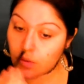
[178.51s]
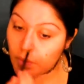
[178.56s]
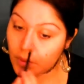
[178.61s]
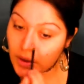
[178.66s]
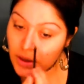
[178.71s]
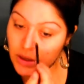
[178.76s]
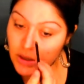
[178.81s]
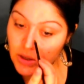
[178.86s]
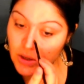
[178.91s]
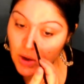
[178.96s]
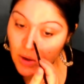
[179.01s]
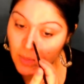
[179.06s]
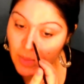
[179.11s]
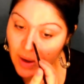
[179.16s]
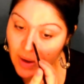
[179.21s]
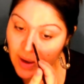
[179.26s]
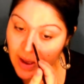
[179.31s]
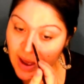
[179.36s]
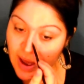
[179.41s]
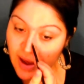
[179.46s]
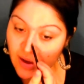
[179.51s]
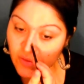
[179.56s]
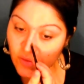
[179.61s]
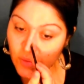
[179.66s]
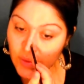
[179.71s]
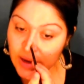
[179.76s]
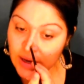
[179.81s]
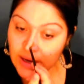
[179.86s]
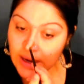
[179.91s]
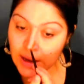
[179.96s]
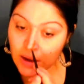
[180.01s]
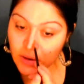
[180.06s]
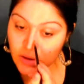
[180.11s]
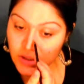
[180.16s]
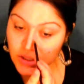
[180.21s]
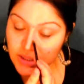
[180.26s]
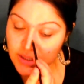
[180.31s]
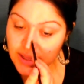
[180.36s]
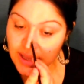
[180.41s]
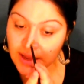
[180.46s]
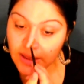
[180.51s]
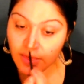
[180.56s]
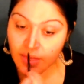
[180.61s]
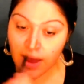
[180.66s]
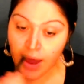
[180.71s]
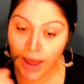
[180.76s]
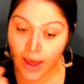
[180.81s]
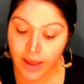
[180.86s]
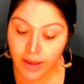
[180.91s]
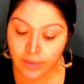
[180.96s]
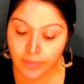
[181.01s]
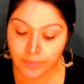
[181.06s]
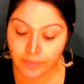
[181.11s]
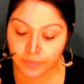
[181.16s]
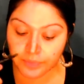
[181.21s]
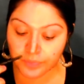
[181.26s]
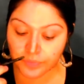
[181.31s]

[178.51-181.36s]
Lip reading: We're going to go about halfway down just like that.